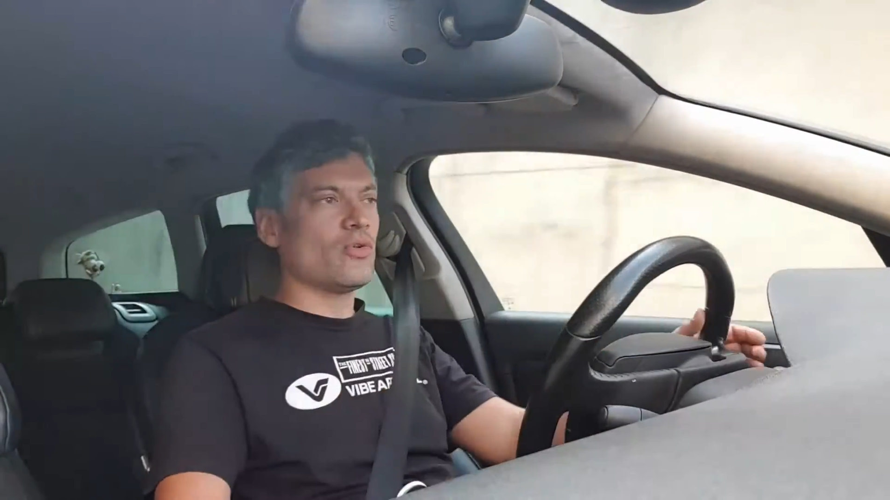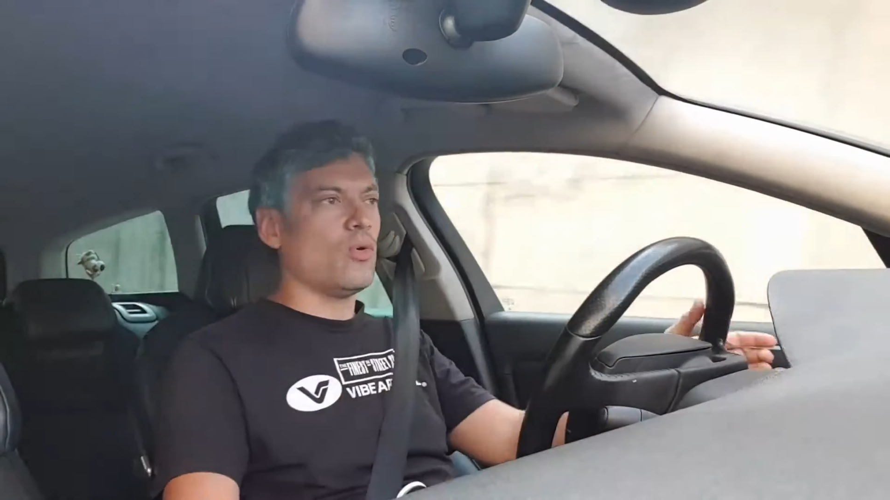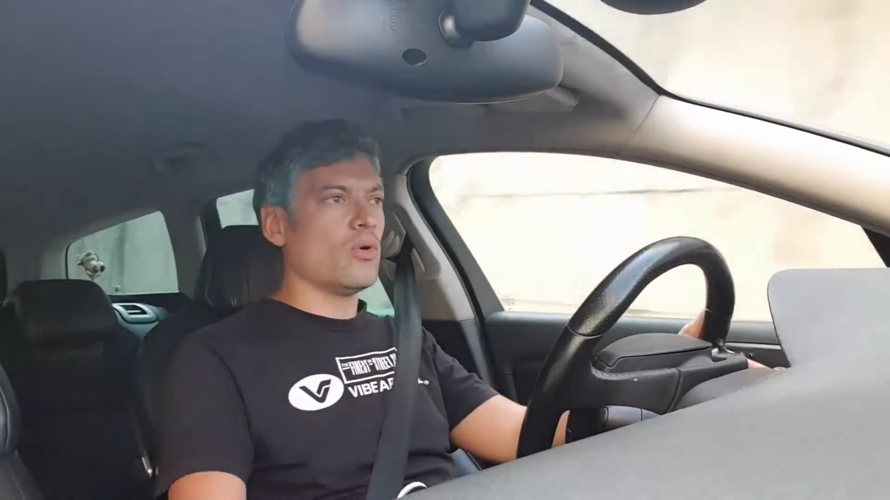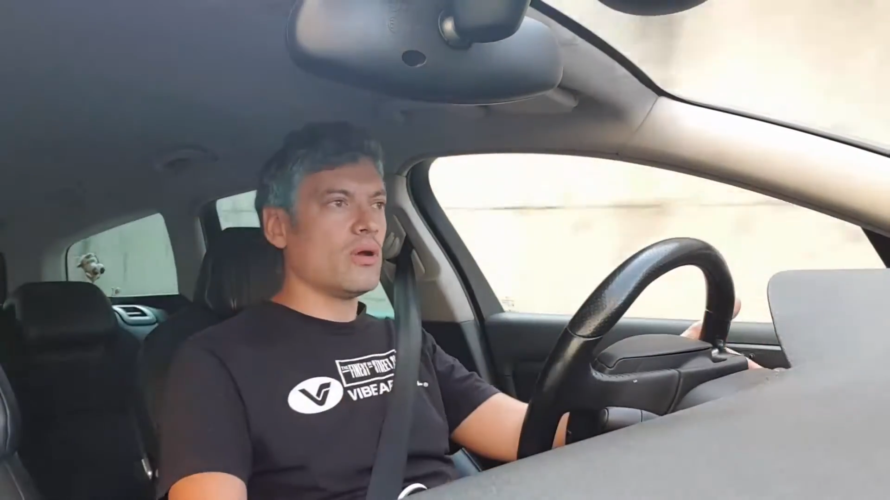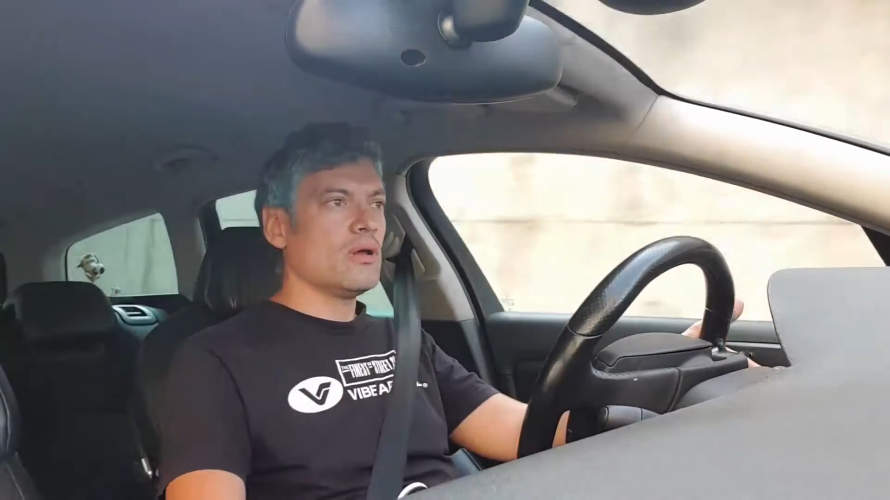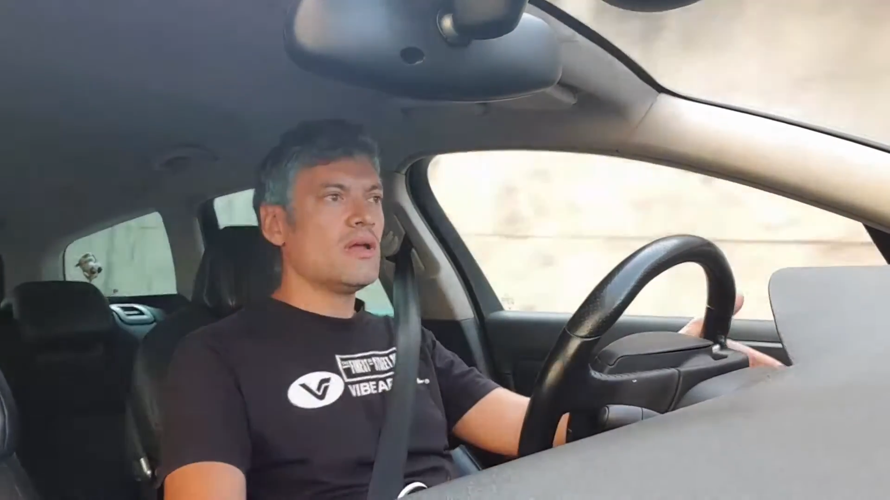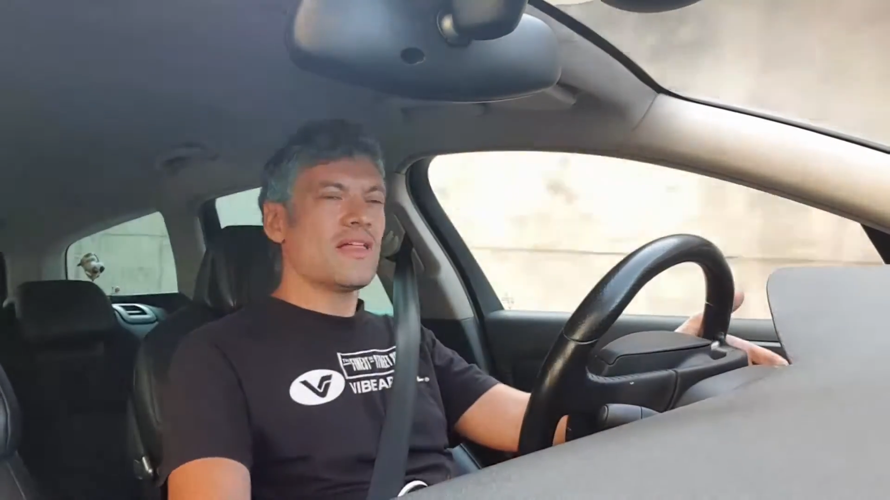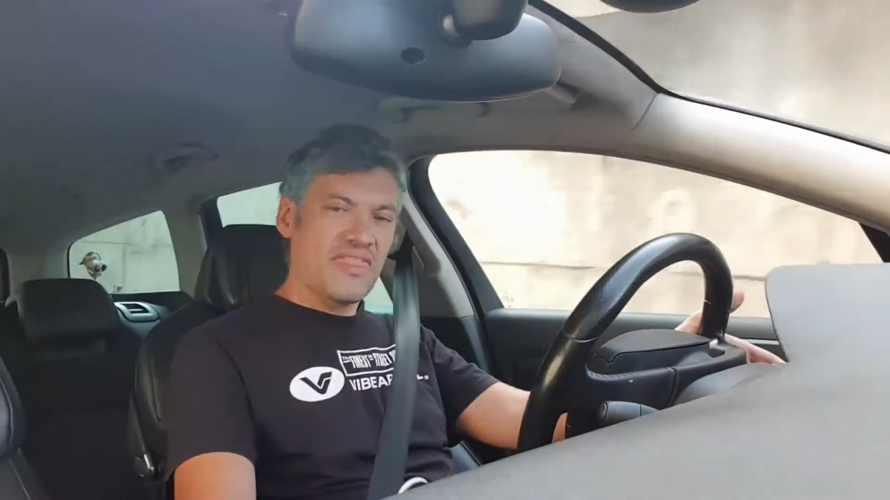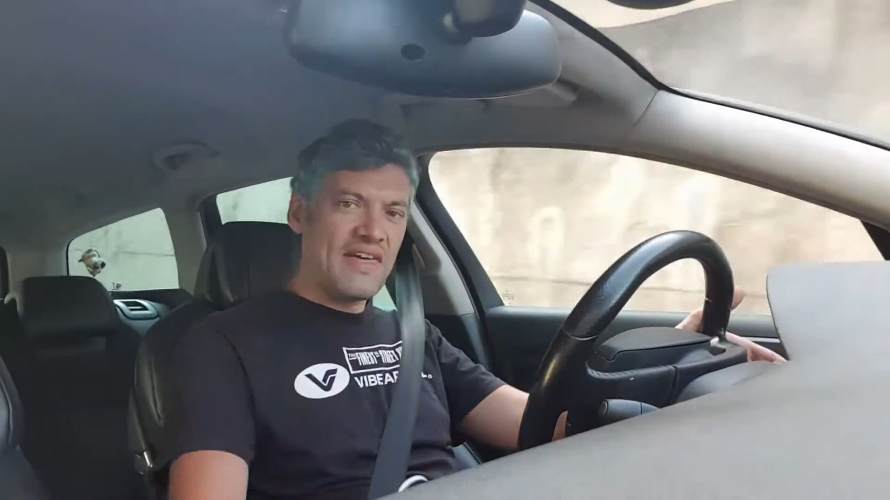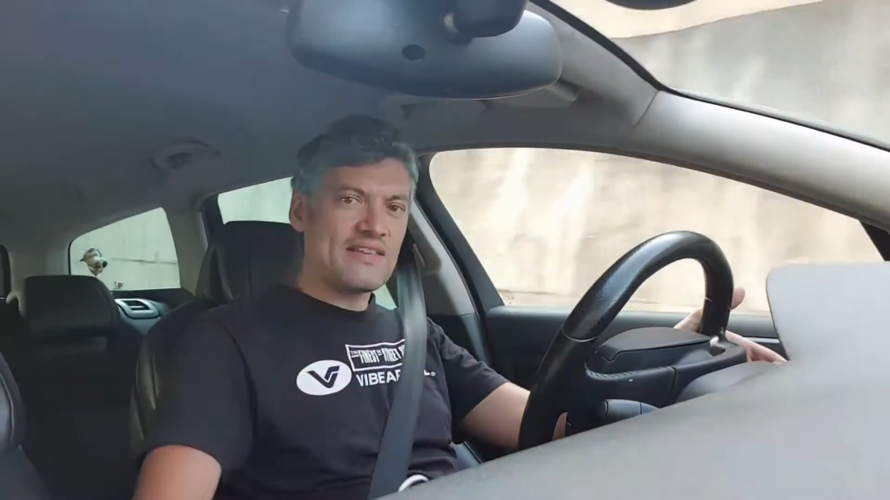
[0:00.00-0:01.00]
torque.
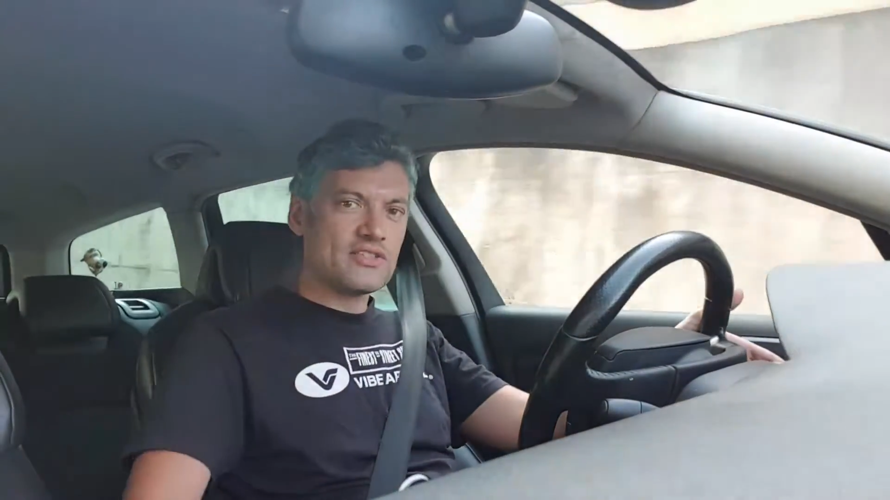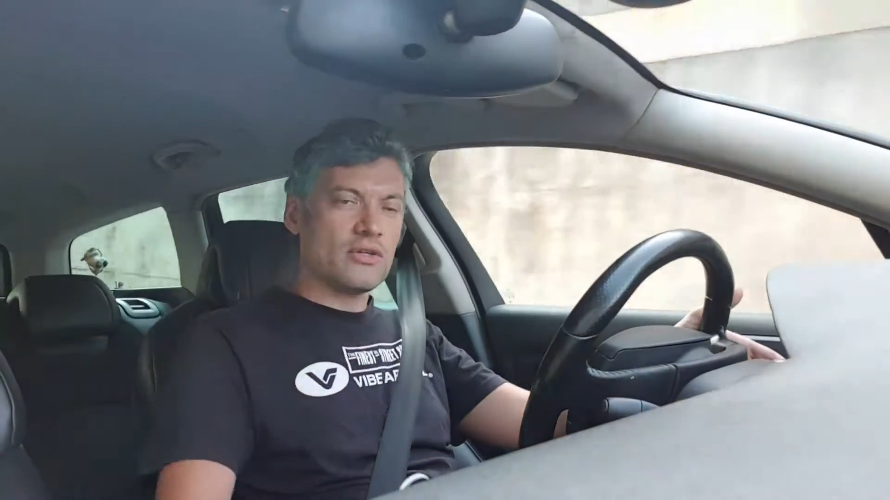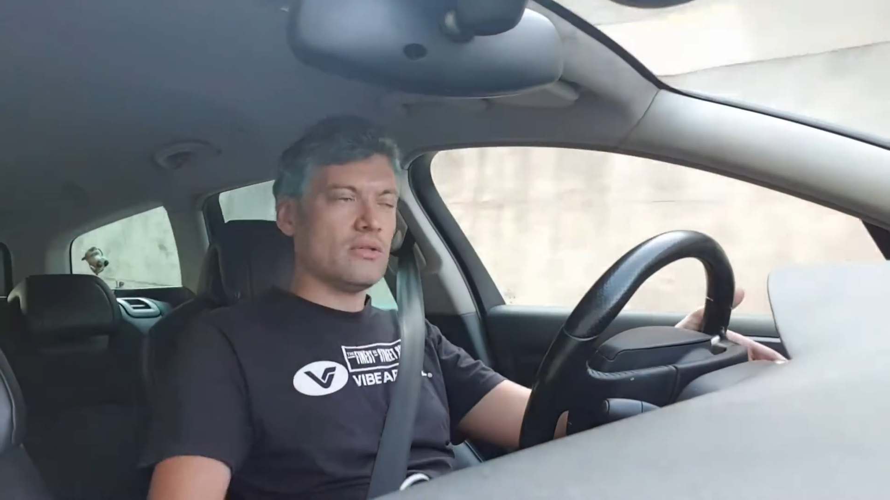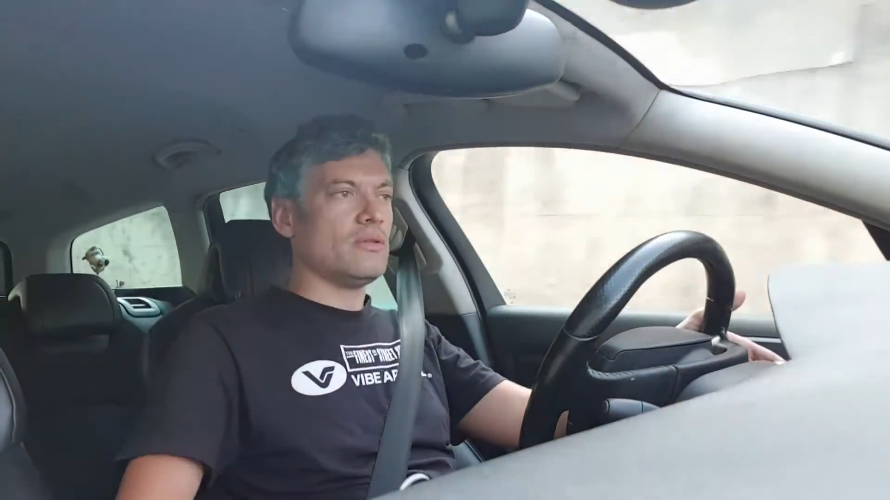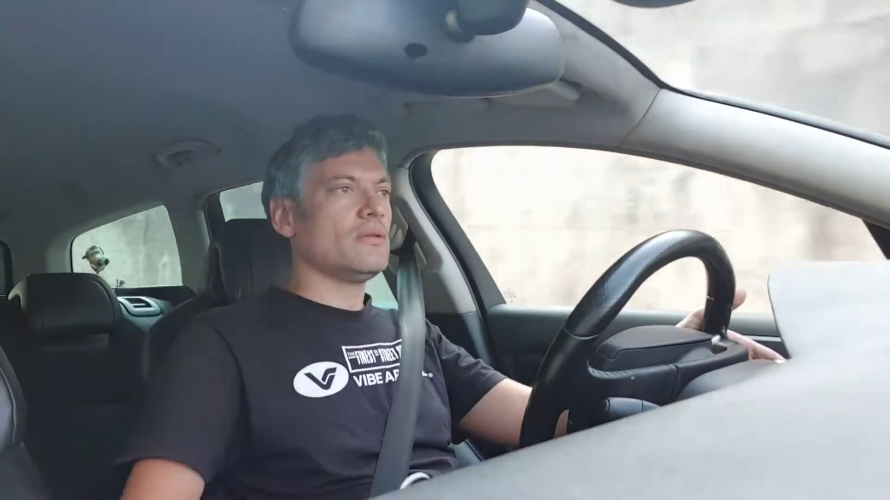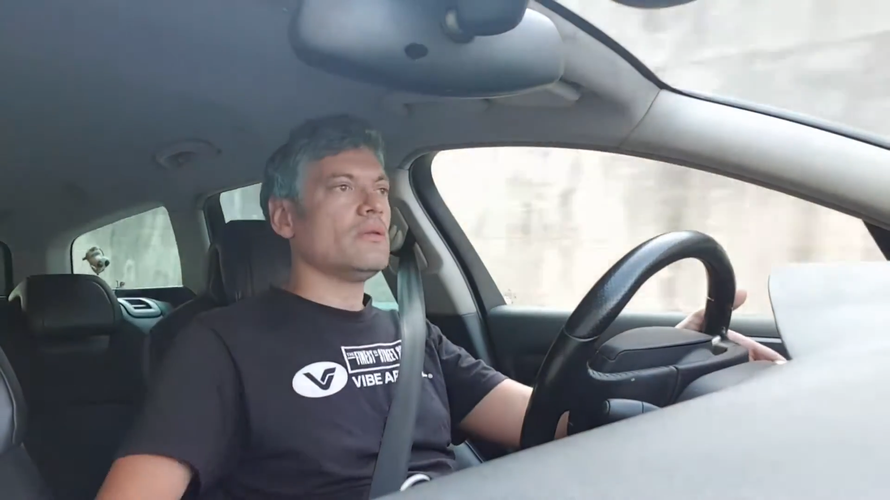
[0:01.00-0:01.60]
That's good